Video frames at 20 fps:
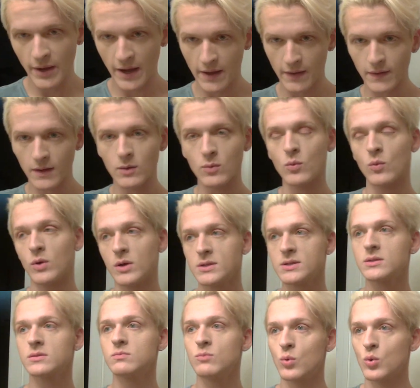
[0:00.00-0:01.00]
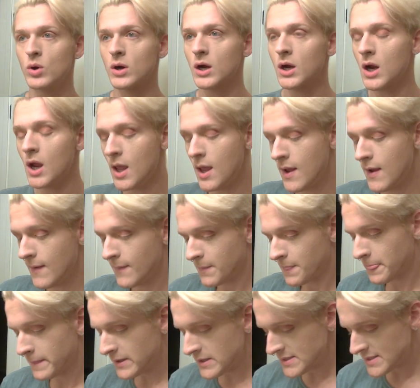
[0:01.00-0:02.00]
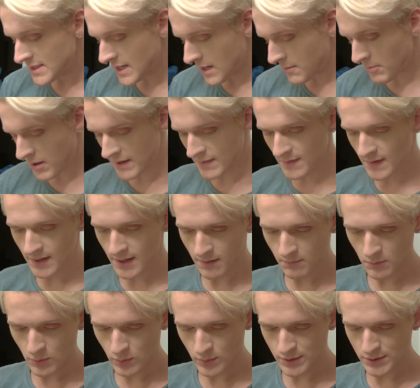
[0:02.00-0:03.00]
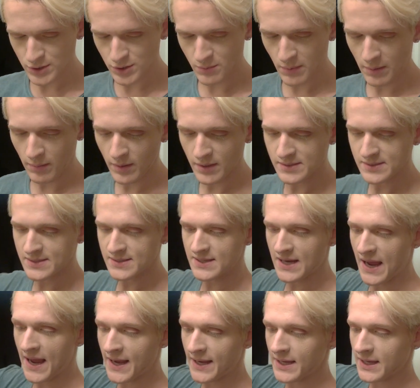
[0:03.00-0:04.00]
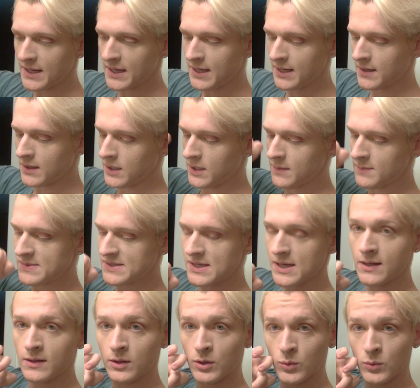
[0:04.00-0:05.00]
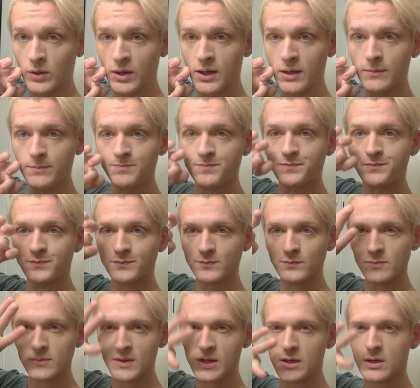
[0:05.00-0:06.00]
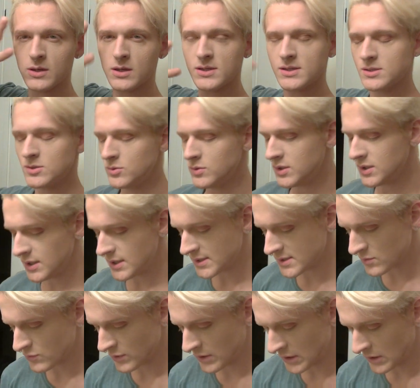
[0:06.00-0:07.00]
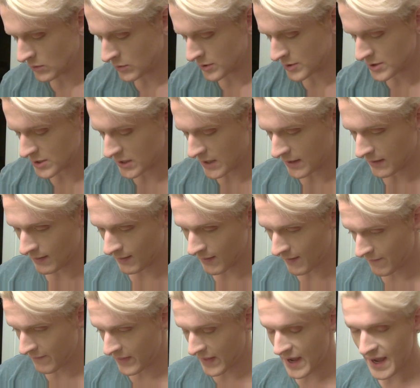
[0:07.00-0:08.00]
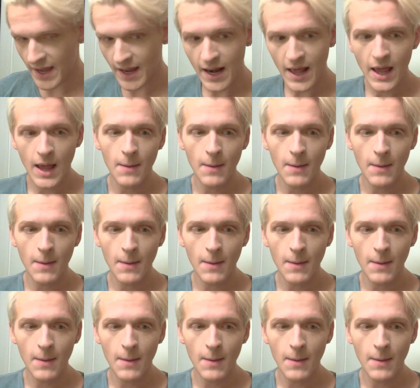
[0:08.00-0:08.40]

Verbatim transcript: palette once more. This time I think I'm going to maybe stack Eclipse and Luna, because Luna is really orange and I love that,